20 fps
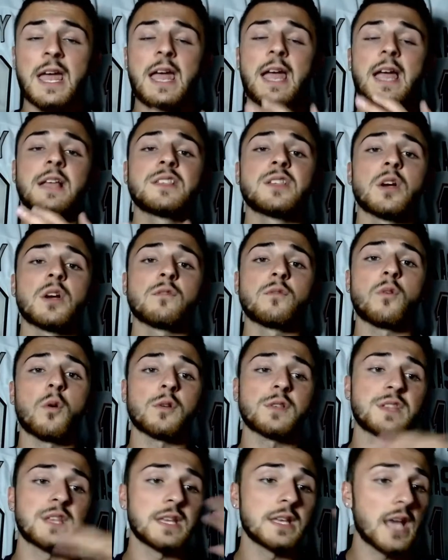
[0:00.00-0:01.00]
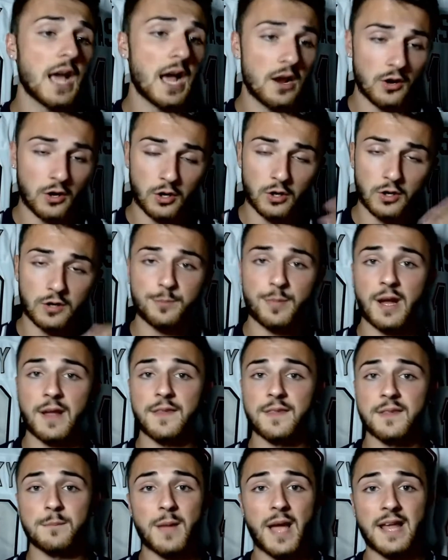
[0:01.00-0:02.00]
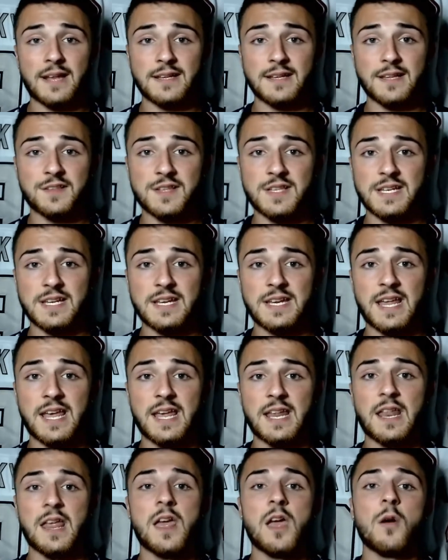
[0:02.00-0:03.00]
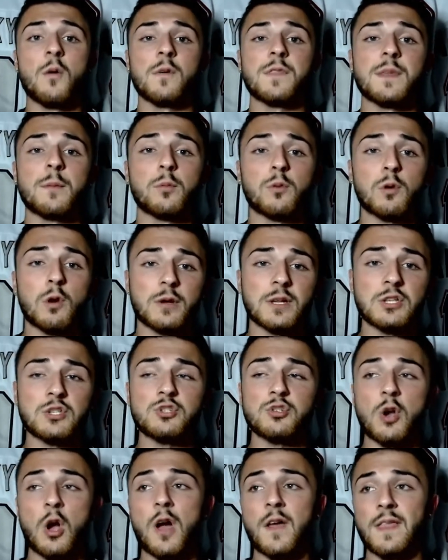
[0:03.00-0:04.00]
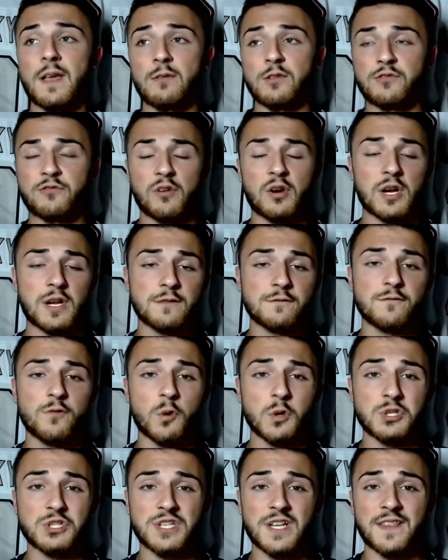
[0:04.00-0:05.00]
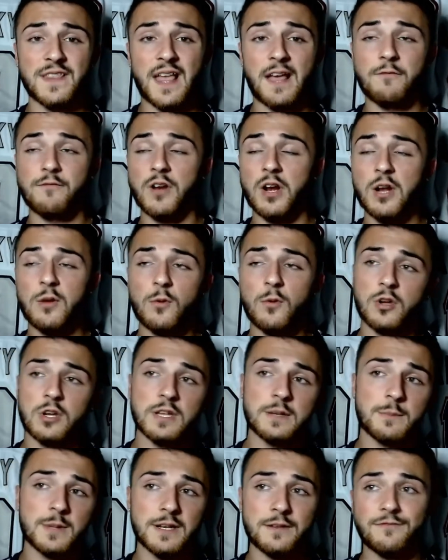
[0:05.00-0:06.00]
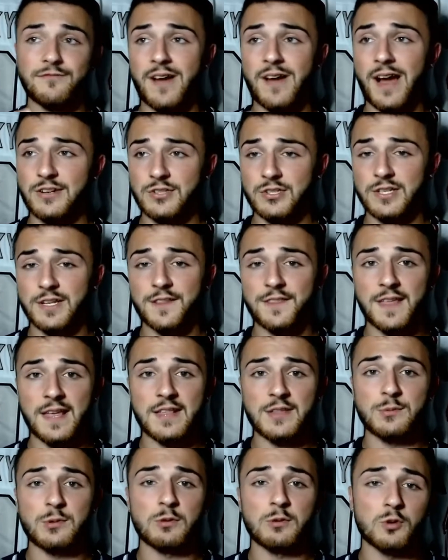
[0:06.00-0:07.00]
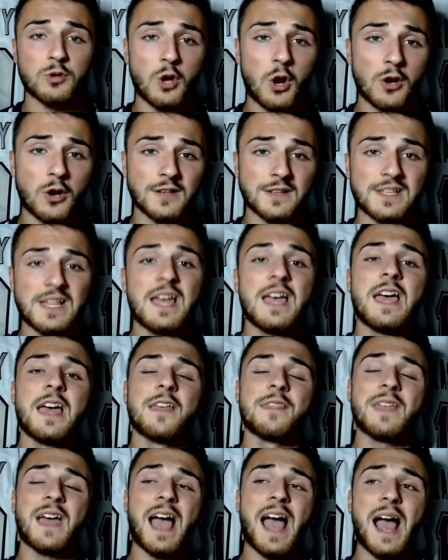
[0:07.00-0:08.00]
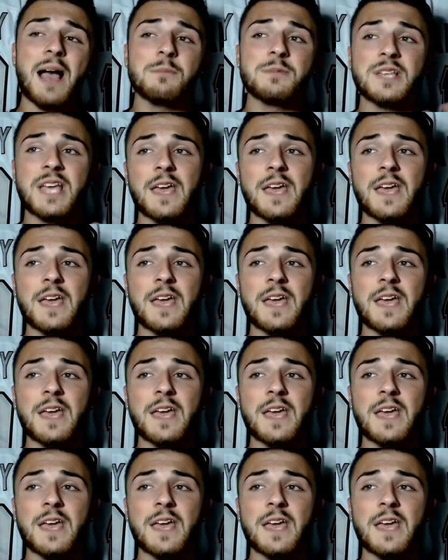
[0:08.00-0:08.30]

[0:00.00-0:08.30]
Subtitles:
until, of course, he got hurt by the Matt Niskanen hit with the broken jaw. That was very unfortunate, and that very well could have been a factor into things. But regardless, the Habs